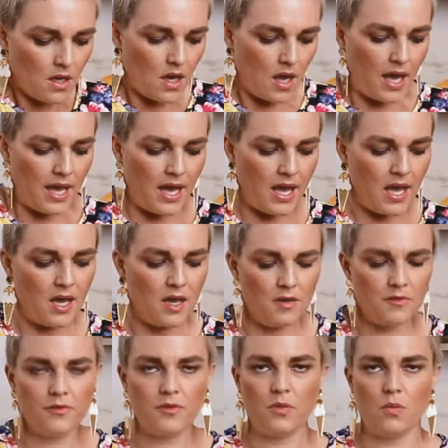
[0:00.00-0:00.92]
I
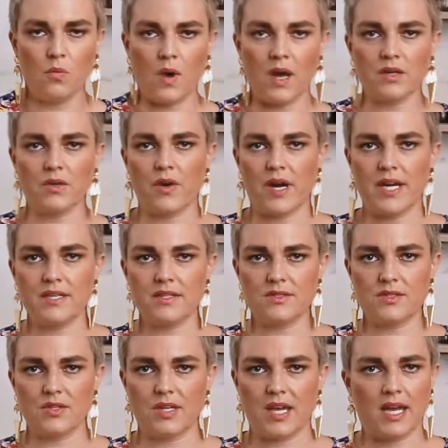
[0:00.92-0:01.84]
have one grated
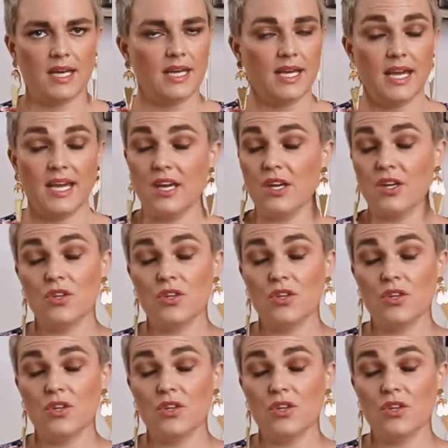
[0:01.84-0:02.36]
zucchini here.